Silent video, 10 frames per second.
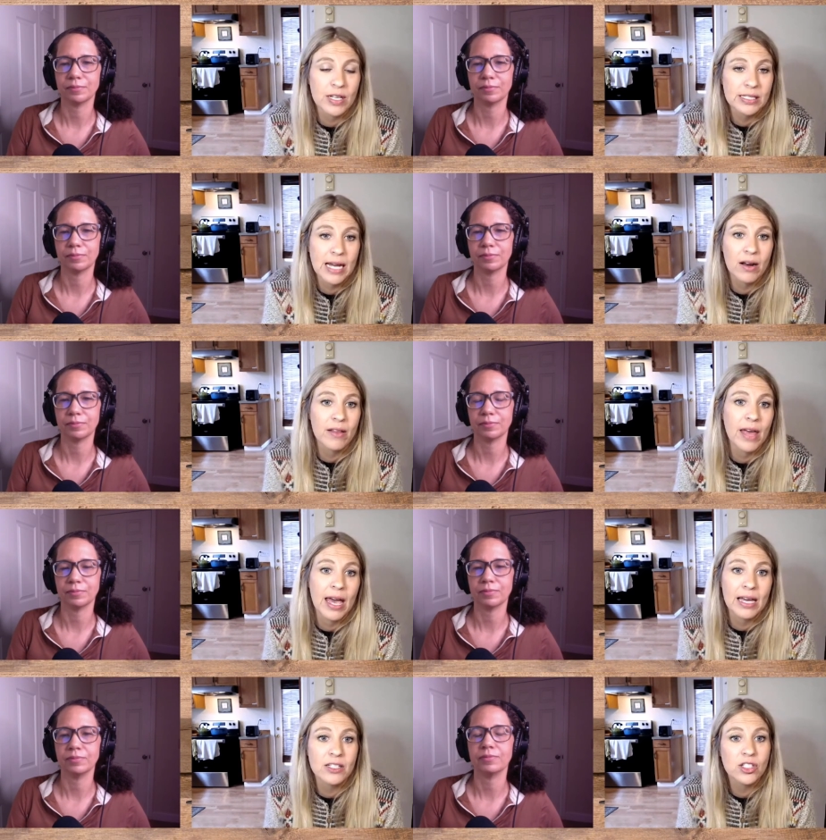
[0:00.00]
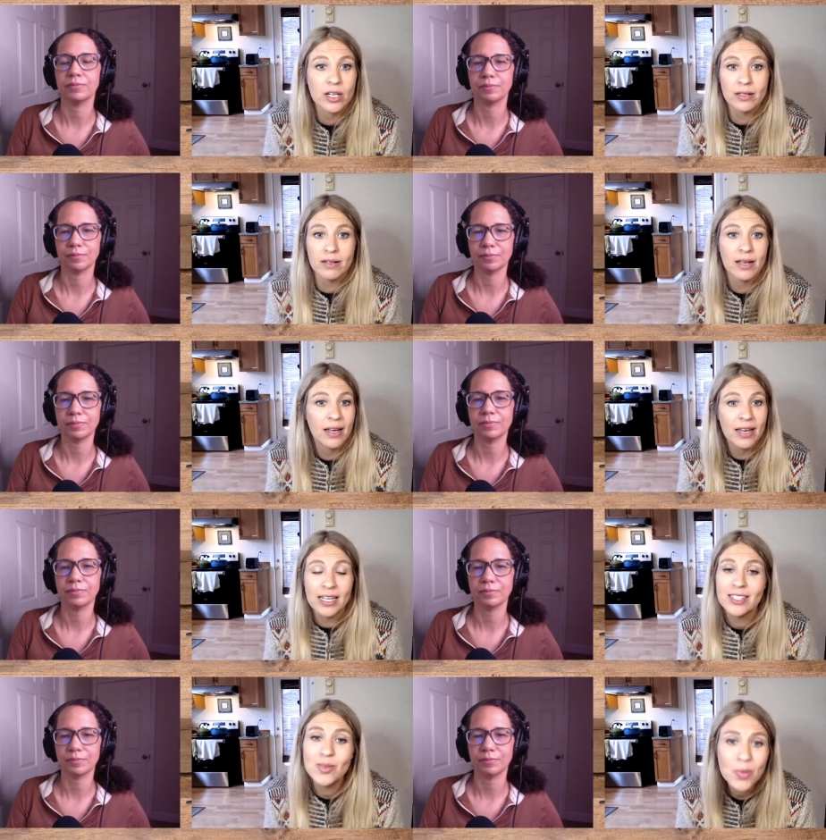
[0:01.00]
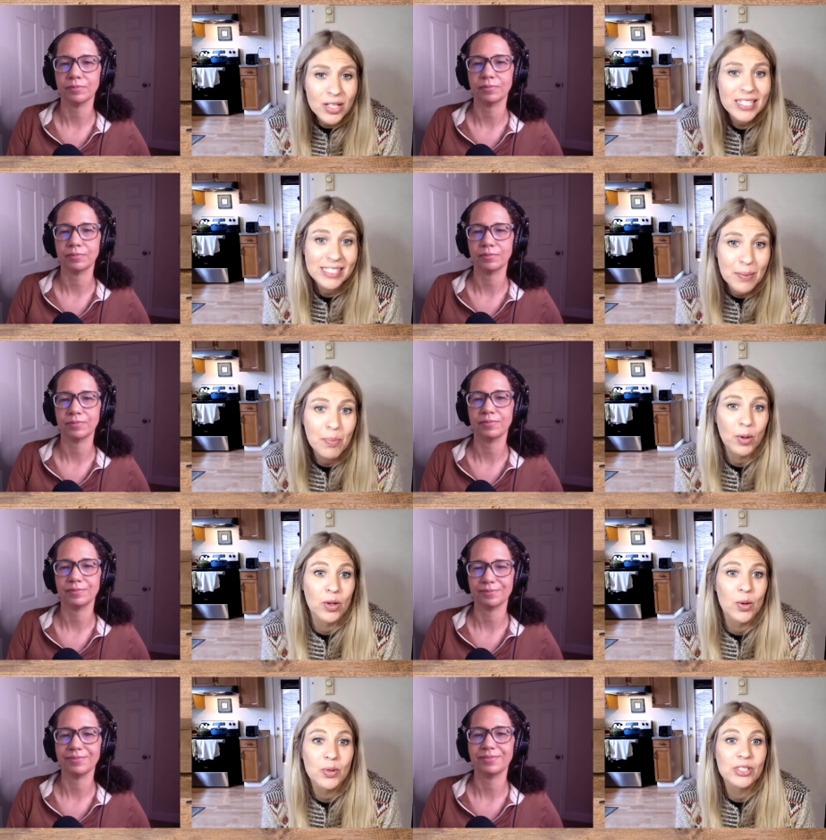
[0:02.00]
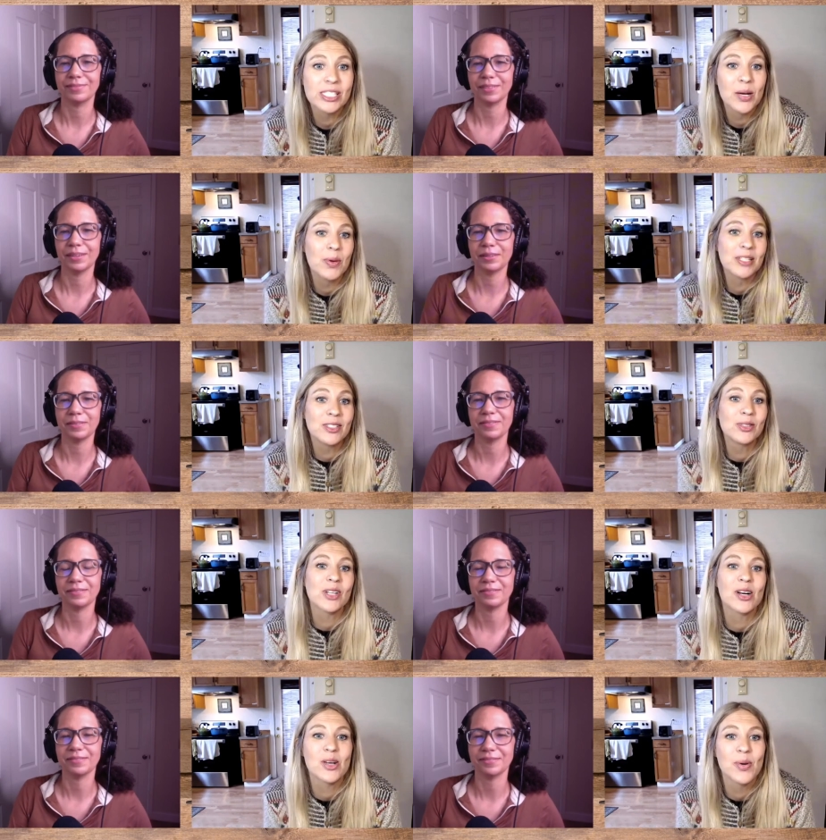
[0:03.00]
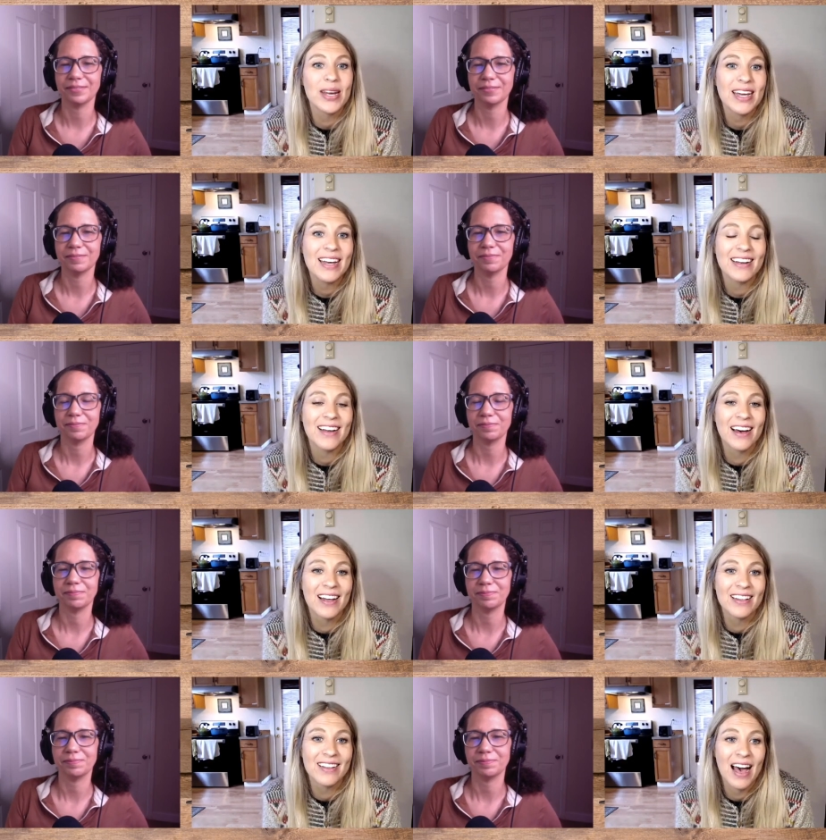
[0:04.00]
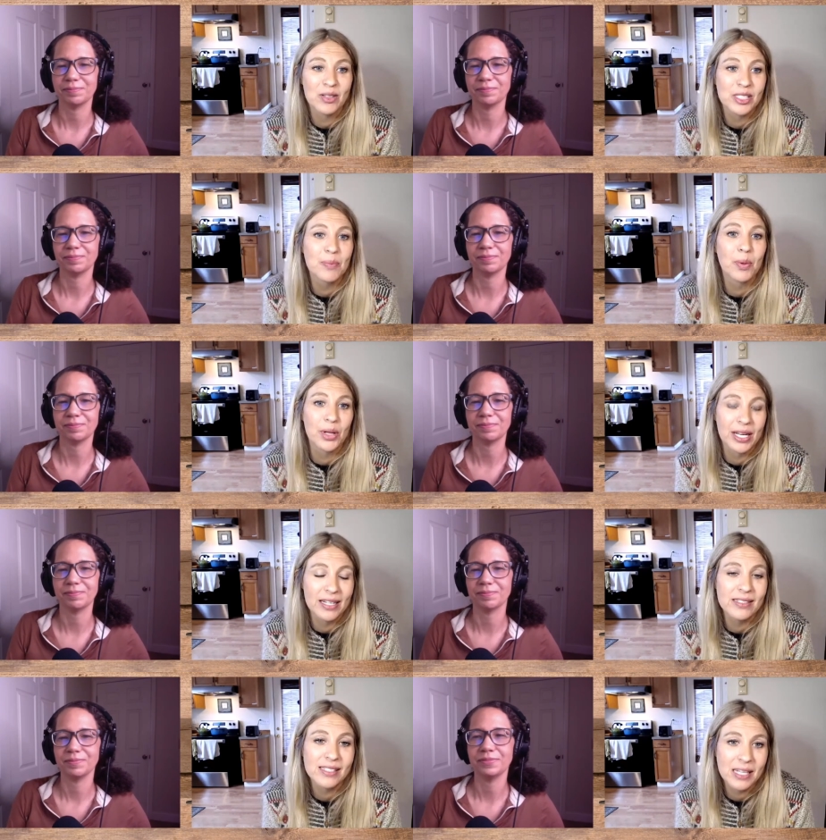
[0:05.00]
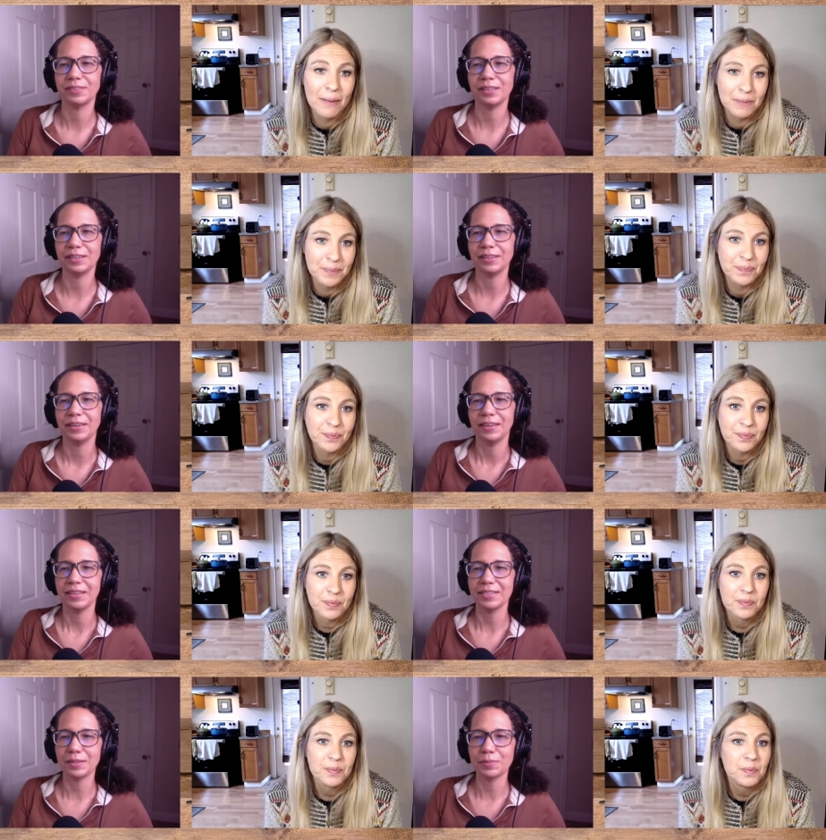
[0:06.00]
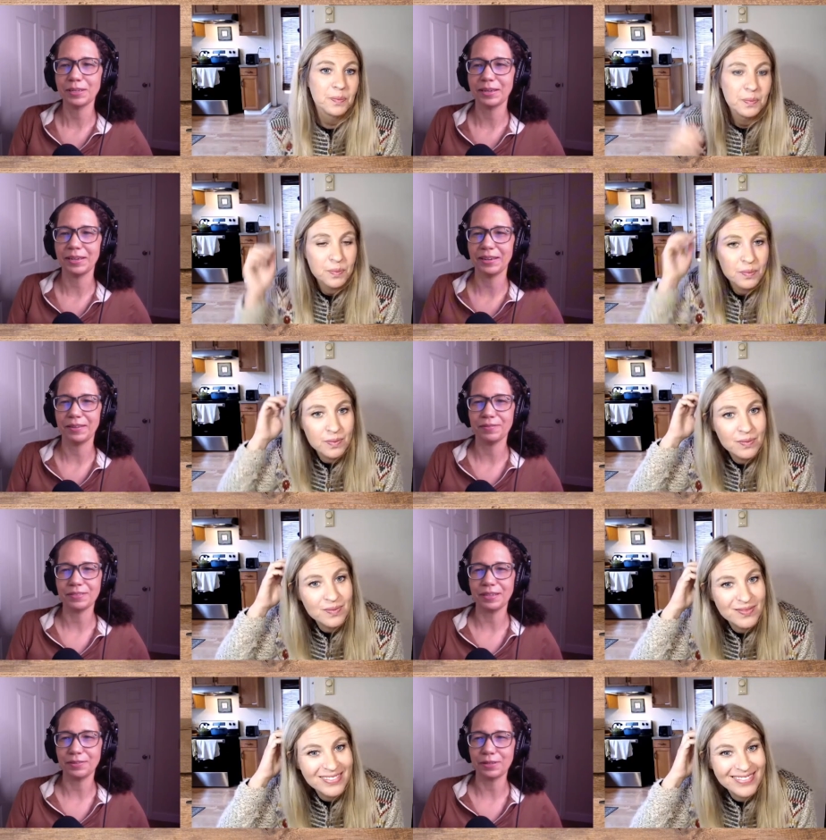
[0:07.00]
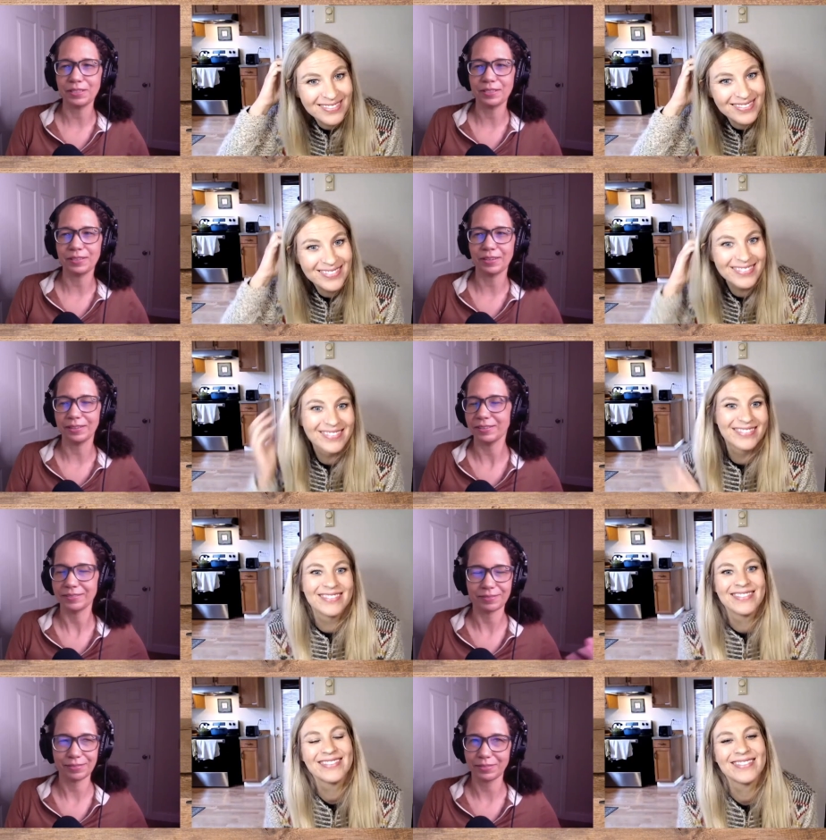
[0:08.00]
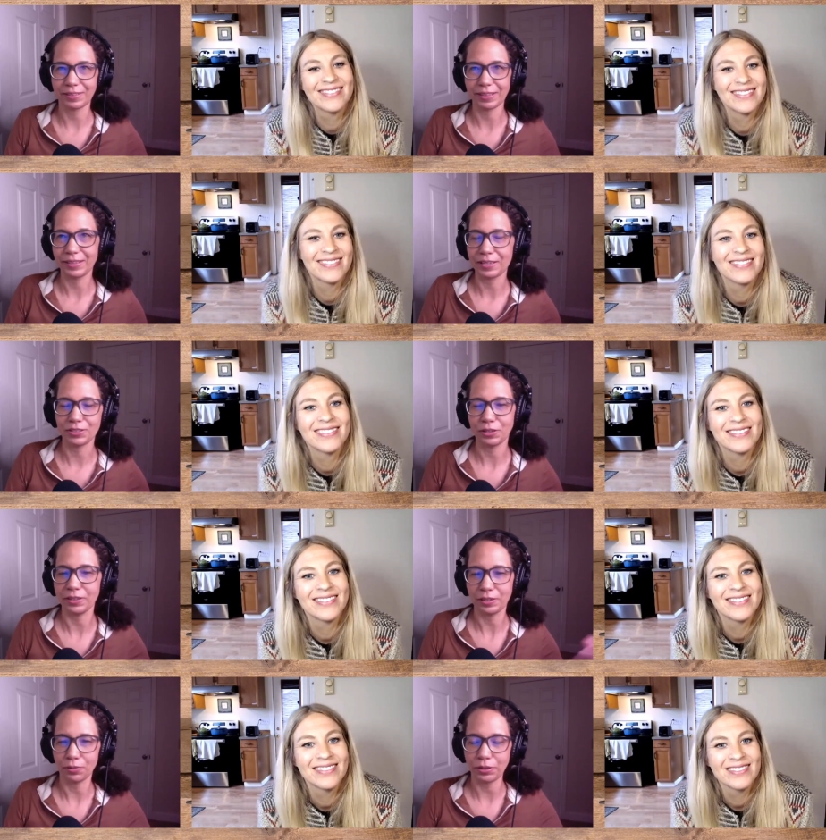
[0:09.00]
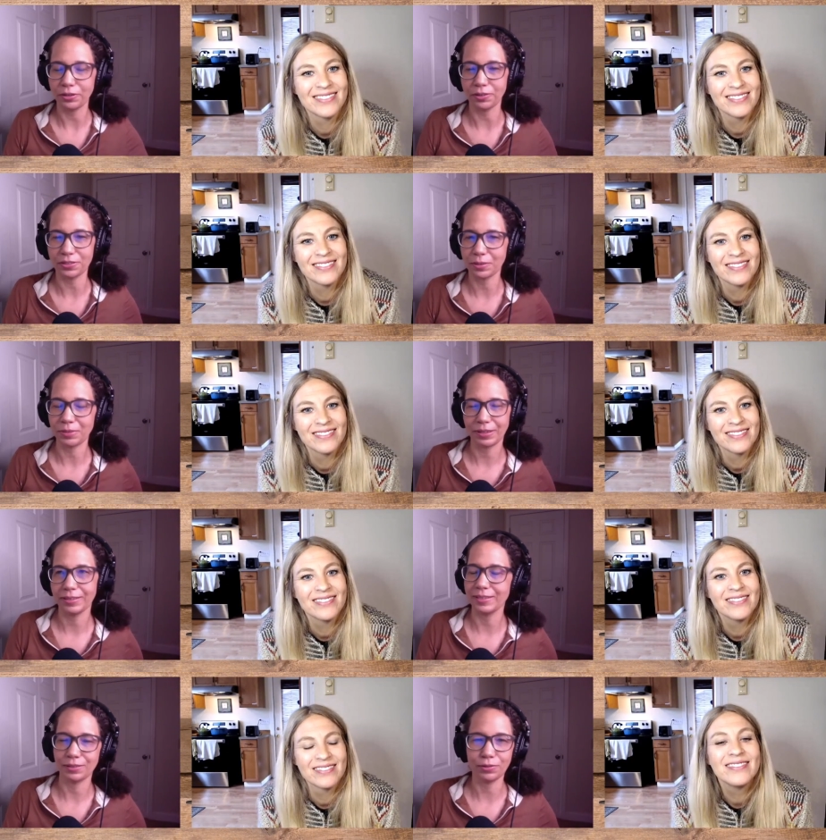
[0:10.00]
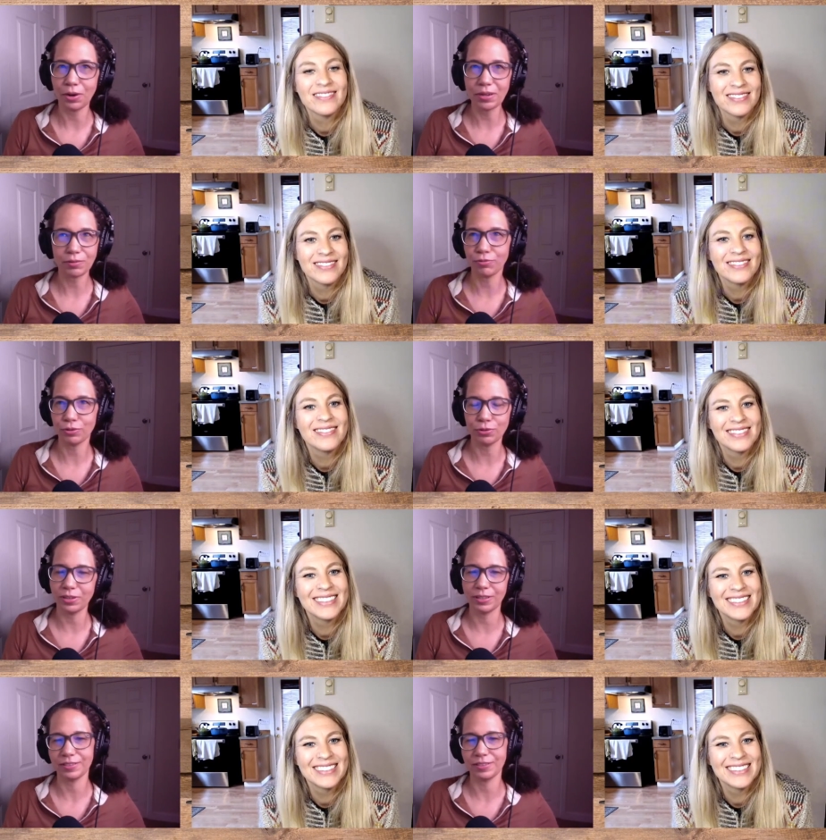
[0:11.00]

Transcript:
Speaker 1: down on the edge. And it's really simple. You will see mm. once you start doing it uh, how simple it is.
Speaker 2: Yeah, that's something I, have said recent. Uh, like last year I did a reel or something. I said growing food is